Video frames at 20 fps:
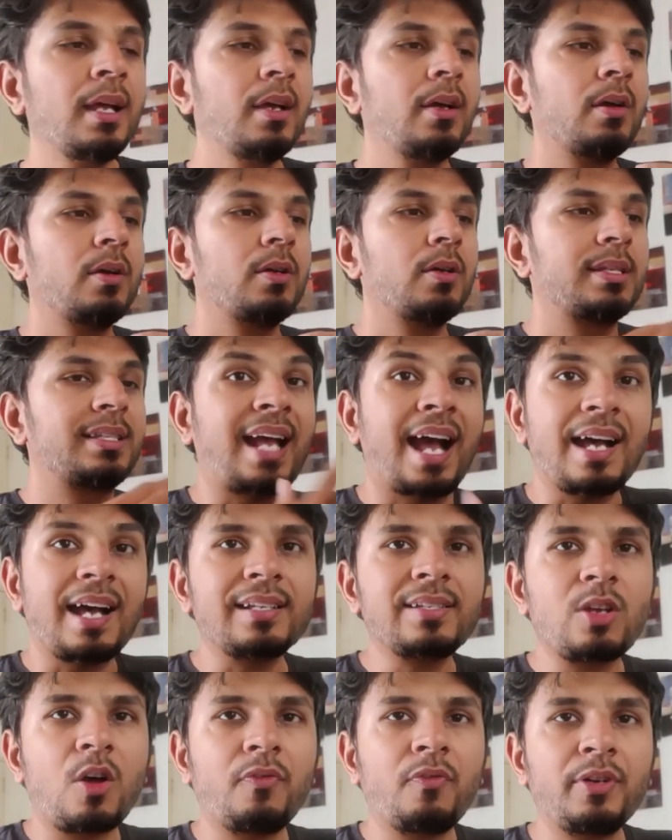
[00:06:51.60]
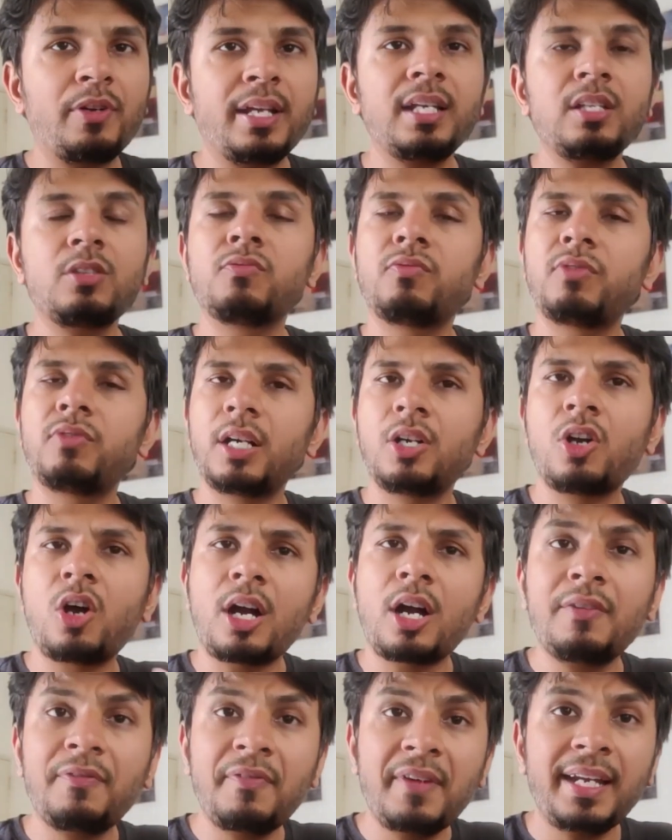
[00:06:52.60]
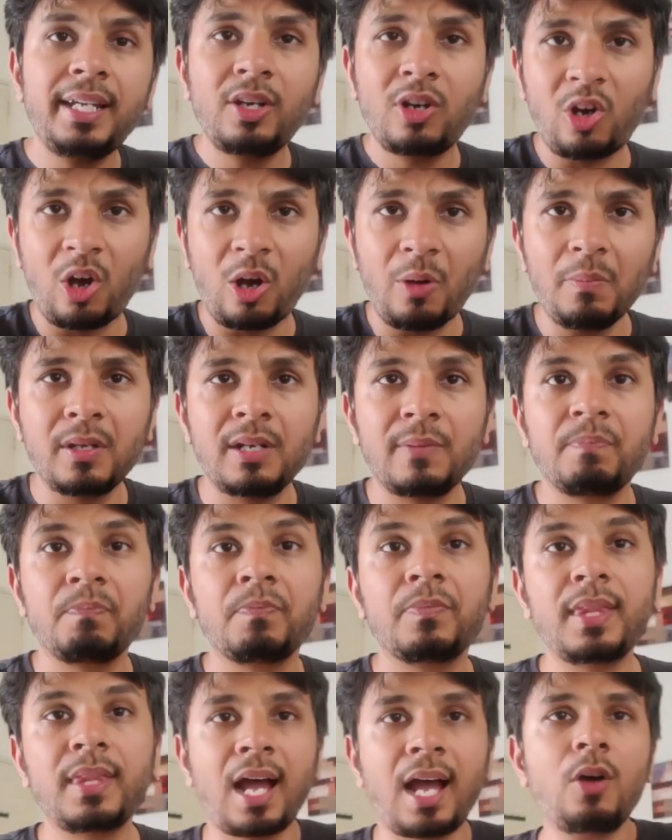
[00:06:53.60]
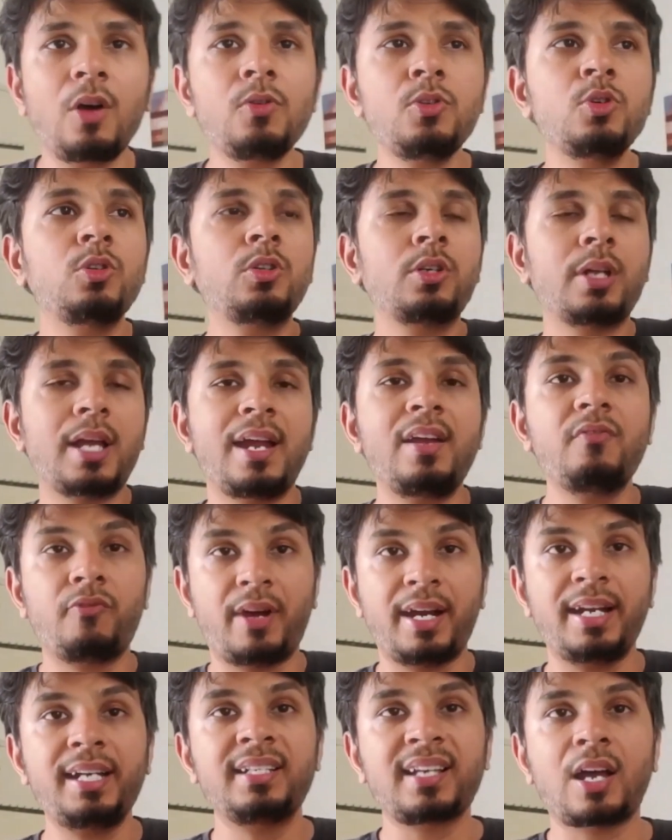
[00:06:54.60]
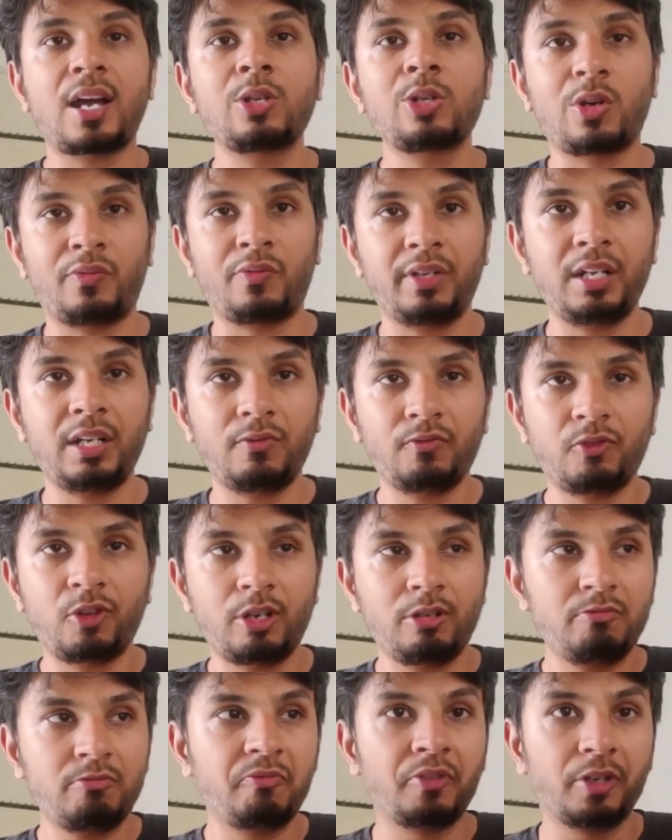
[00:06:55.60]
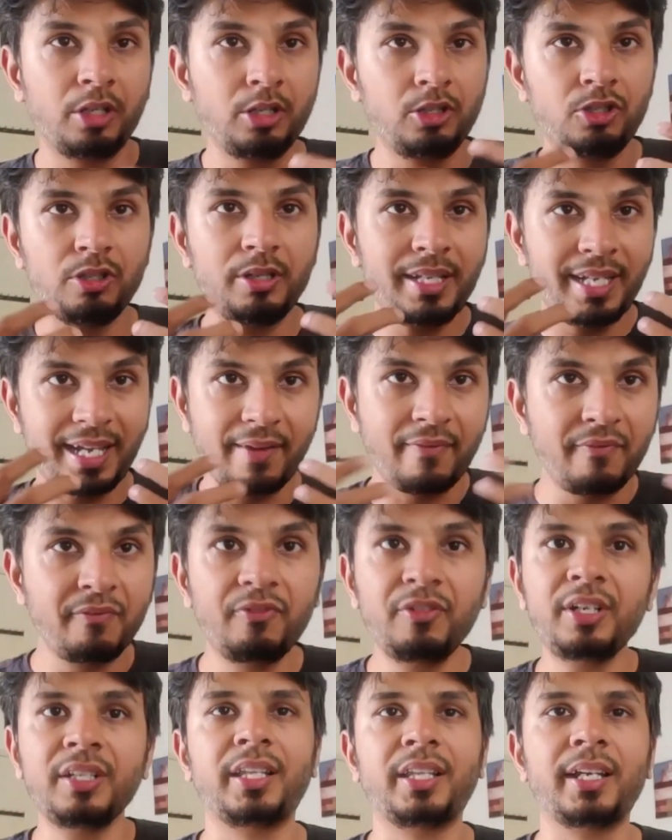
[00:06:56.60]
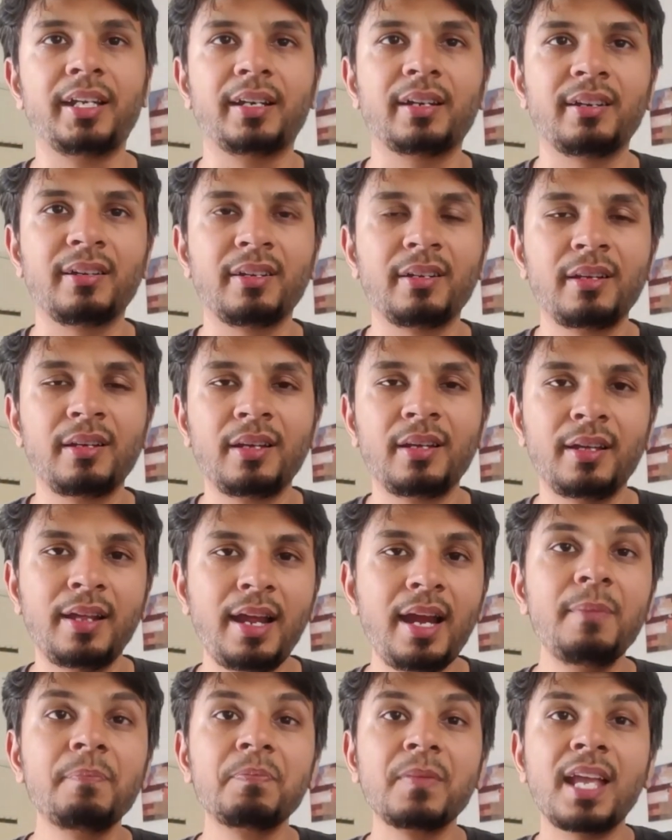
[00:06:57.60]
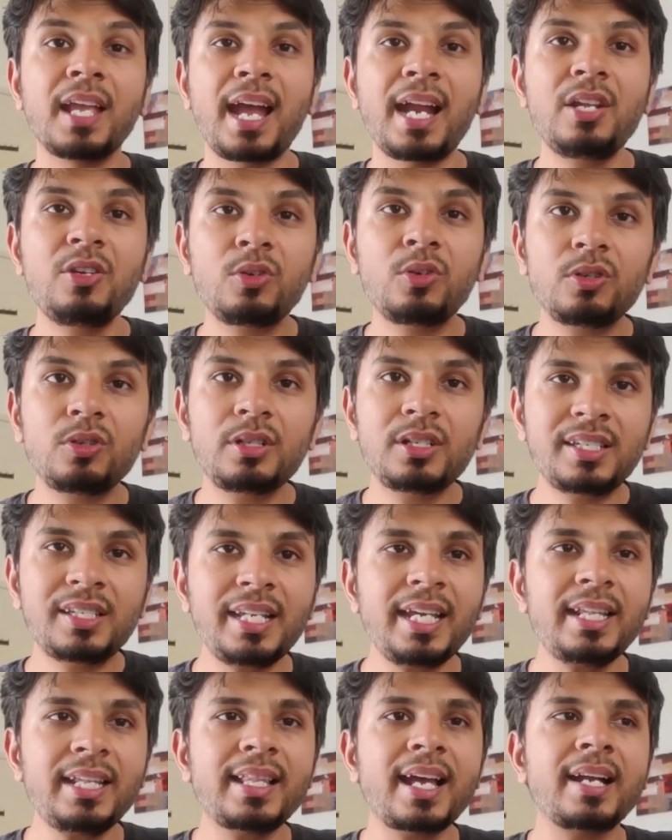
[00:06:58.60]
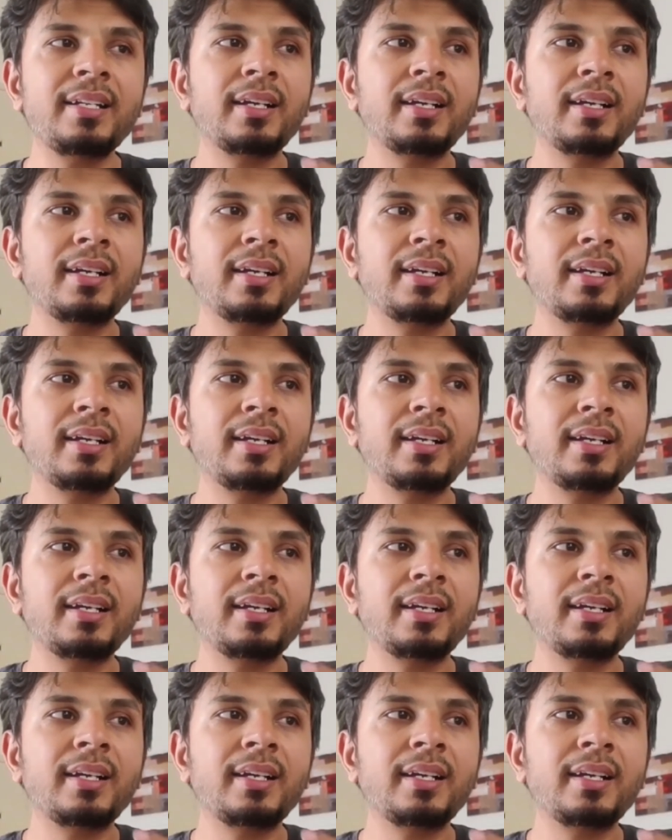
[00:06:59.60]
SaaS offerings were not very common. Now you can find SaaS offering for virtually everything, right? And you could see that the